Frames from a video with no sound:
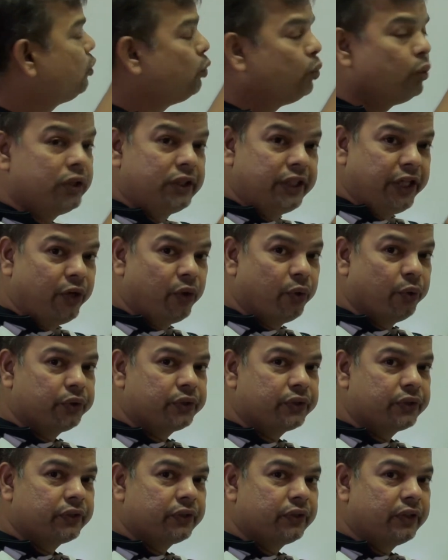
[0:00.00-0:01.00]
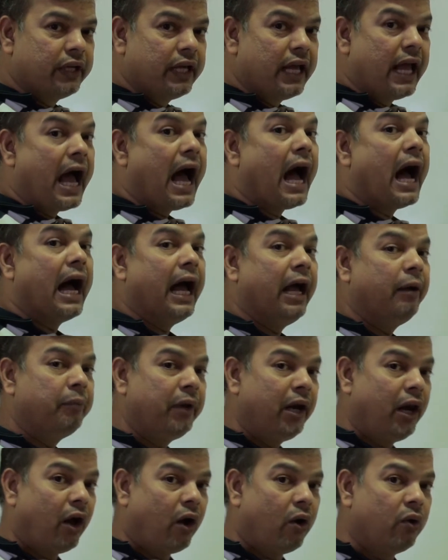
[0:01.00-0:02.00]
2 zeros, I am
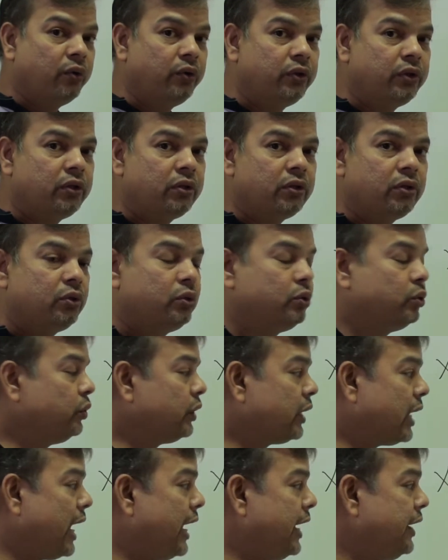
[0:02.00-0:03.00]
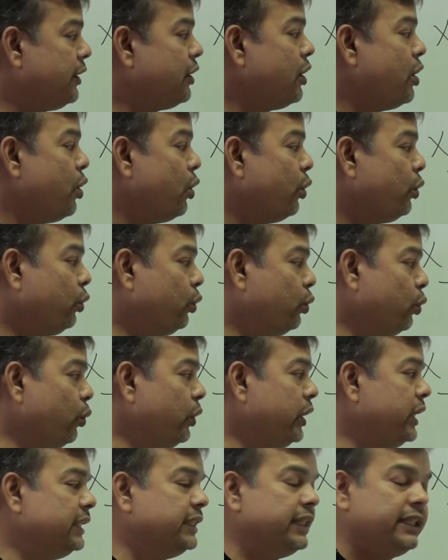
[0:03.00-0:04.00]
allowed to write 2
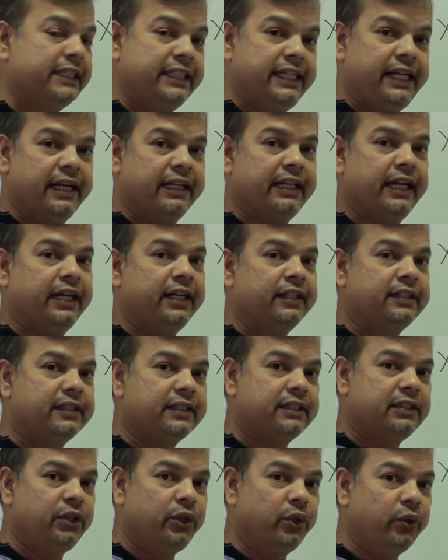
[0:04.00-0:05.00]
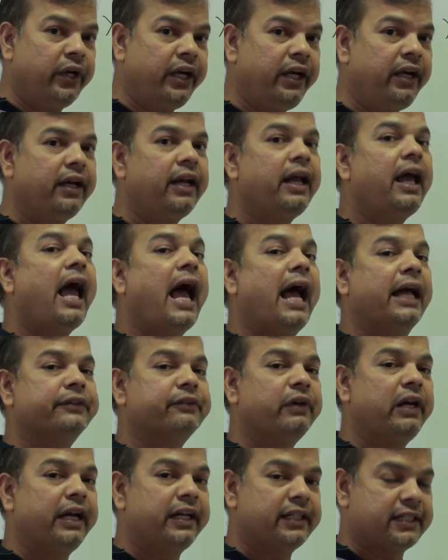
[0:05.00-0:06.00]
digits here, that is unit as
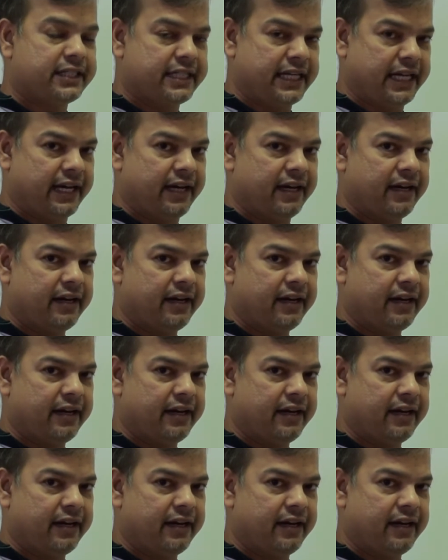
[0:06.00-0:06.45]
well as 10.